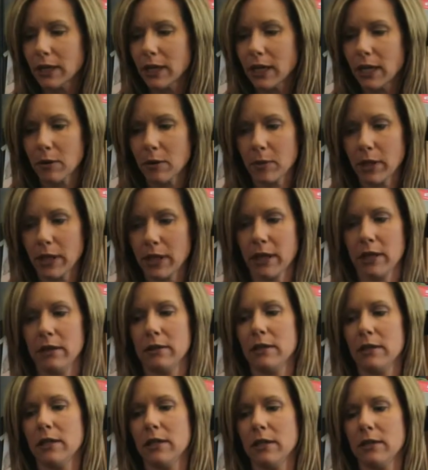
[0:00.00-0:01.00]
And I'm like, I
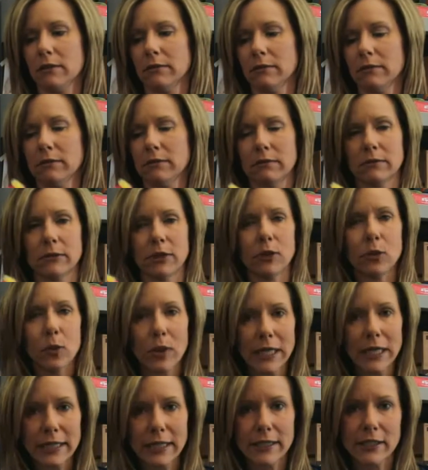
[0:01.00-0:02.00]
don't know. You
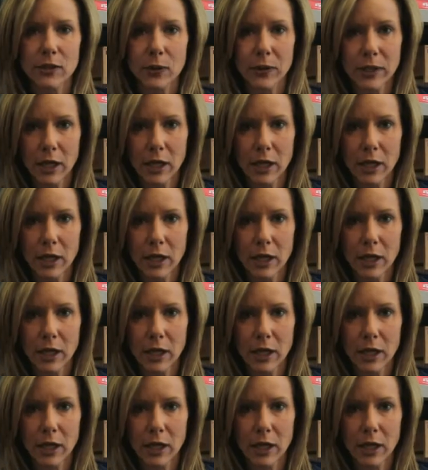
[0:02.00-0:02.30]
wanted this toy,